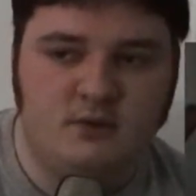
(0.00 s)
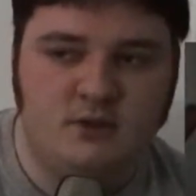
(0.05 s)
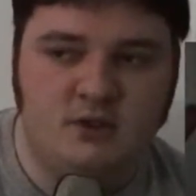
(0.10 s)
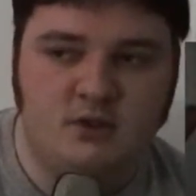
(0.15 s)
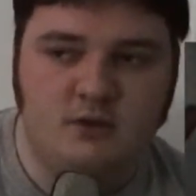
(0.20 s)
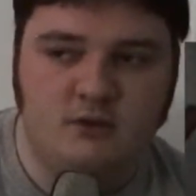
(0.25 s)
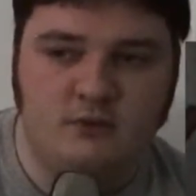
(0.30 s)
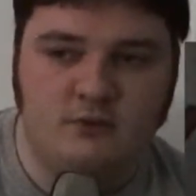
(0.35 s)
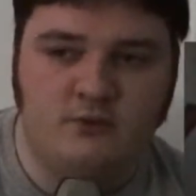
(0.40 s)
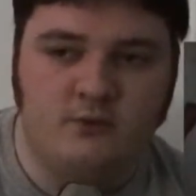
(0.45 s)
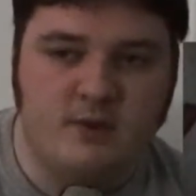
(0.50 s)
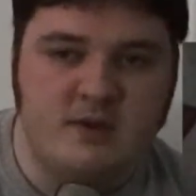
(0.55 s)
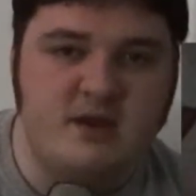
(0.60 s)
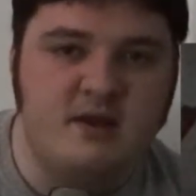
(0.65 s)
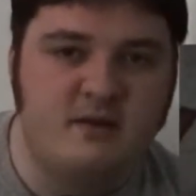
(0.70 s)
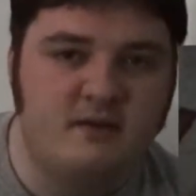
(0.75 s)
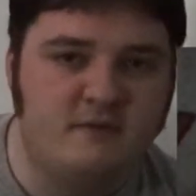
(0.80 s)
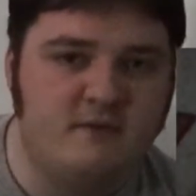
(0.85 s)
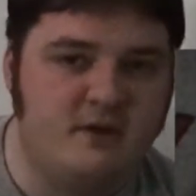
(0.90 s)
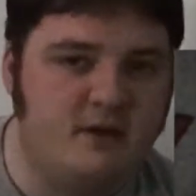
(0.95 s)
you know,
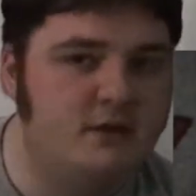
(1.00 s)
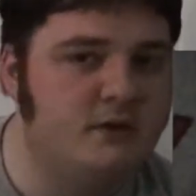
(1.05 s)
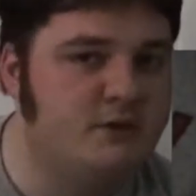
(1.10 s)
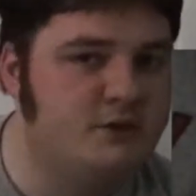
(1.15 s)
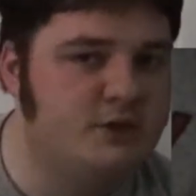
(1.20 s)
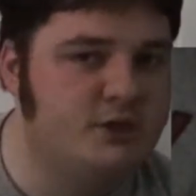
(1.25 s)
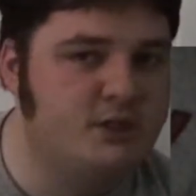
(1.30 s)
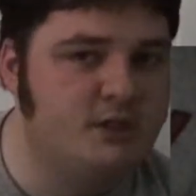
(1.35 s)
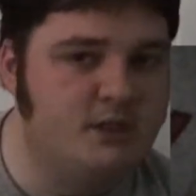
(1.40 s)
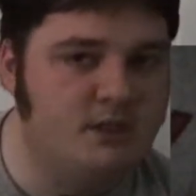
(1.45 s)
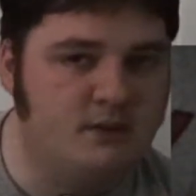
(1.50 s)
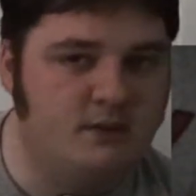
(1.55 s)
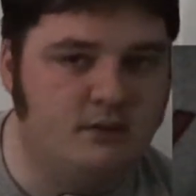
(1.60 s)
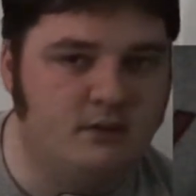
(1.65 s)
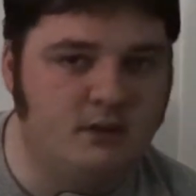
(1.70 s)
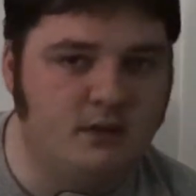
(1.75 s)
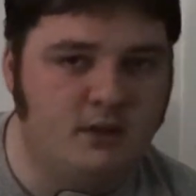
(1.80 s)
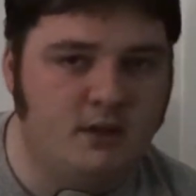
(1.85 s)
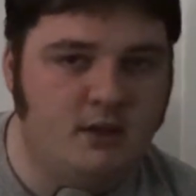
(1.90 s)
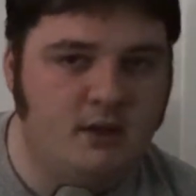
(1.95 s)
creative energy
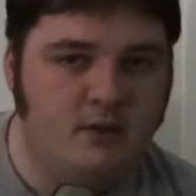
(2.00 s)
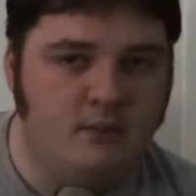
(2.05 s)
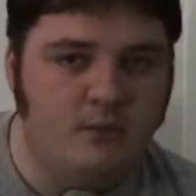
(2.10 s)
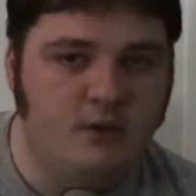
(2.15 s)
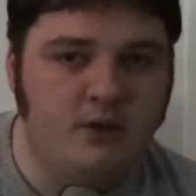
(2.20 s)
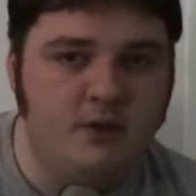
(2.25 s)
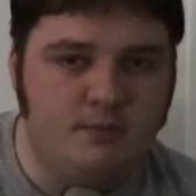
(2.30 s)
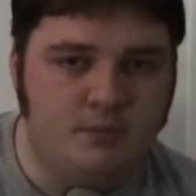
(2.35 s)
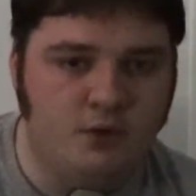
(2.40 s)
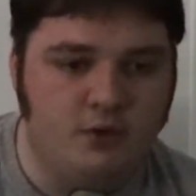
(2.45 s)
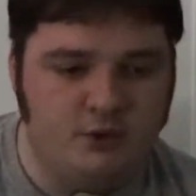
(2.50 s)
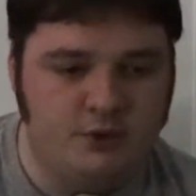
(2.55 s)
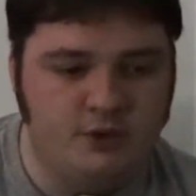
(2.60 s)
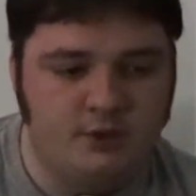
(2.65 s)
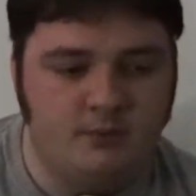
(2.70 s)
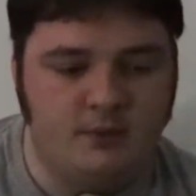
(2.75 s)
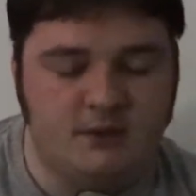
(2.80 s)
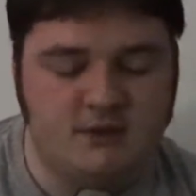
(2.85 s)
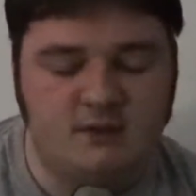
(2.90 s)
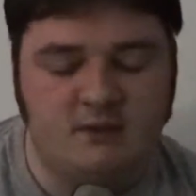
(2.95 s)
and really
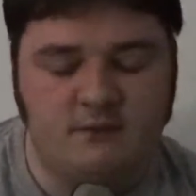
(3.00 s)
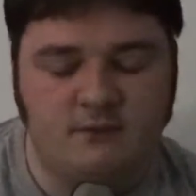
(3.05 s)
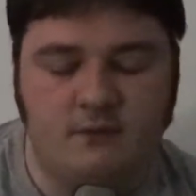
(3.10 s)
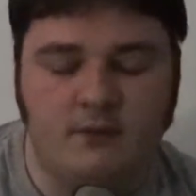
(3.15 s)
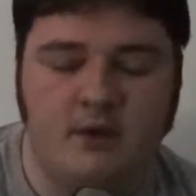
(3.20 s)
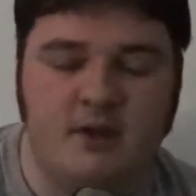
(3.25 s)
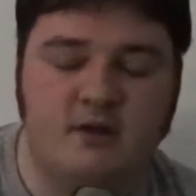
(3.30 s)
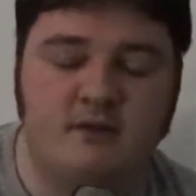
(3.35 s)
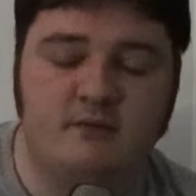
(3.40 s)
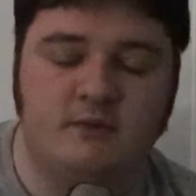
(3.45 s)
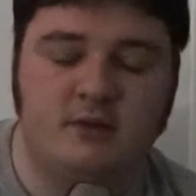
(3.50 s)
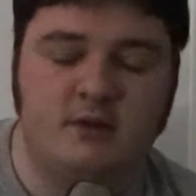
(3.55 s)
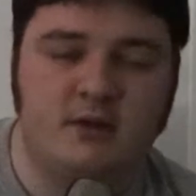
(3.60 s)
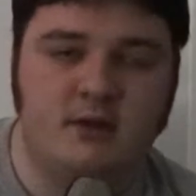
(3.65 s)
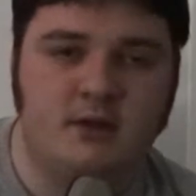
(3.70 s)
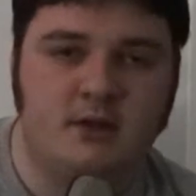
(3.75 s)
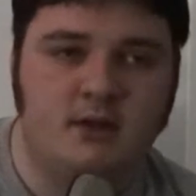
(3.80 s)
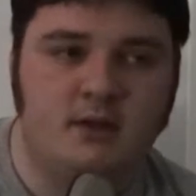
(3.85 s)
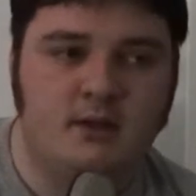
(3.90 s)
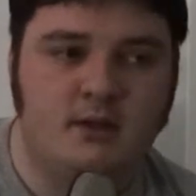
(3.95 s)
pushing myself
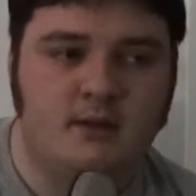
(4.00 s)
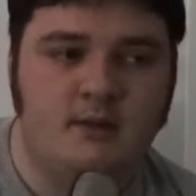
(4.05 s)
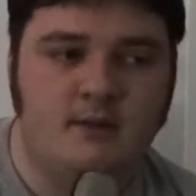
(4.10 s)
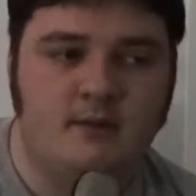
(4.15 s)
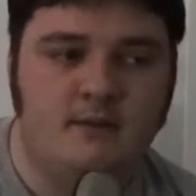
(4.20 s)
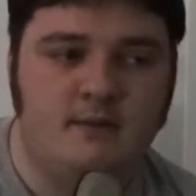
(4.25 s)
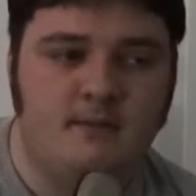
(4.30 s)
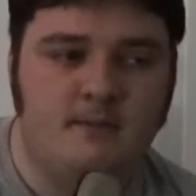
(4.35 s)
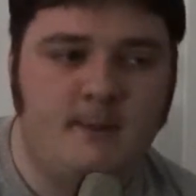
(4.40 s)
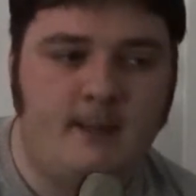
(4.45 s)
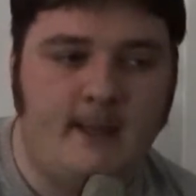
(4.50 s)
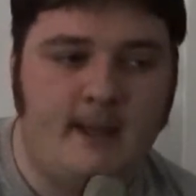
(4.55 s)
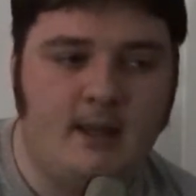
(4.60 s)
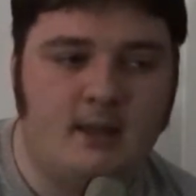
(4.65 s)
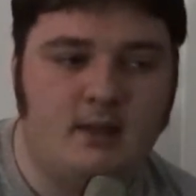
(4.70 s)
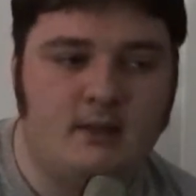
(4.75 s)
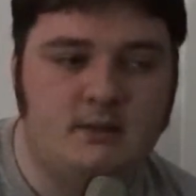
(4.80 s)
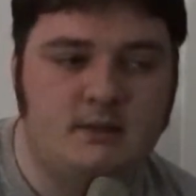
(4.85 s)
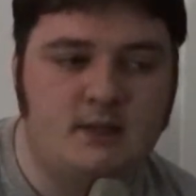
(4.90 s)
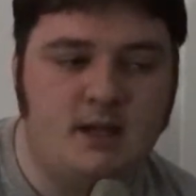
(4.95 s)
creatively
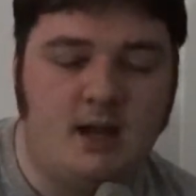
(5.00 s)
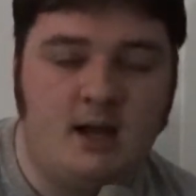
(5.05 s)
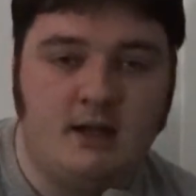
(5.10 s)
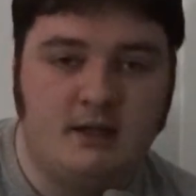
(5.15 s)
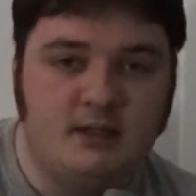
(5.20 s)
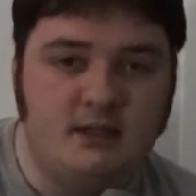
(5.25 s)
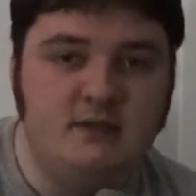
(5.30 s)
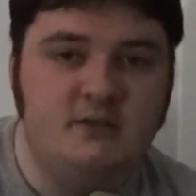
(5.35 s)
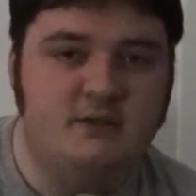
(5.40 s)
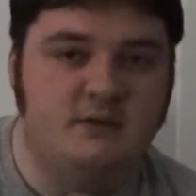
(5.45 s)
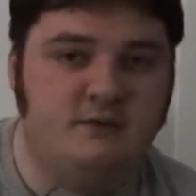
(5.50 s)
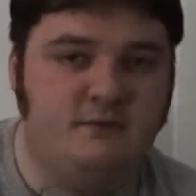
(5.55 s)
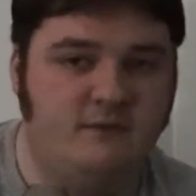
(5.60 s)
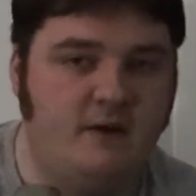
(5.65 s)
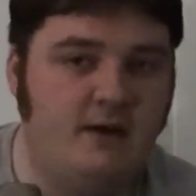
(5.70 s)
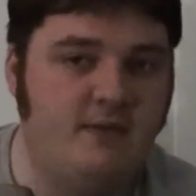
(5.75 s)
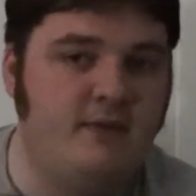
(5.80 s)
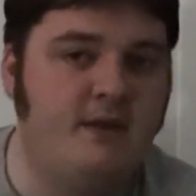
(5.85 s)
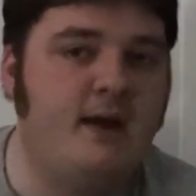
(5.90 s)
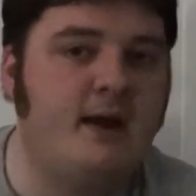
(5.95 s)
and I need to
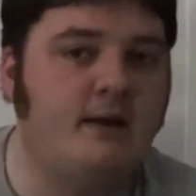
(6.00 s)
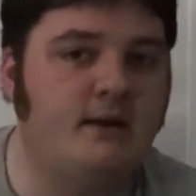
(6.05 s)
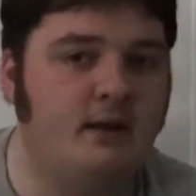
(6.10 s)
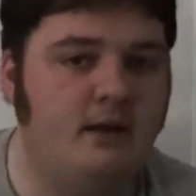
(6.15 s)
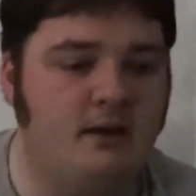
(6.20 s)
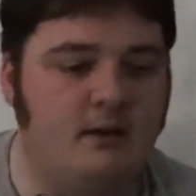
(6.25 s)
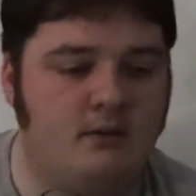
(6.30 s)
find that.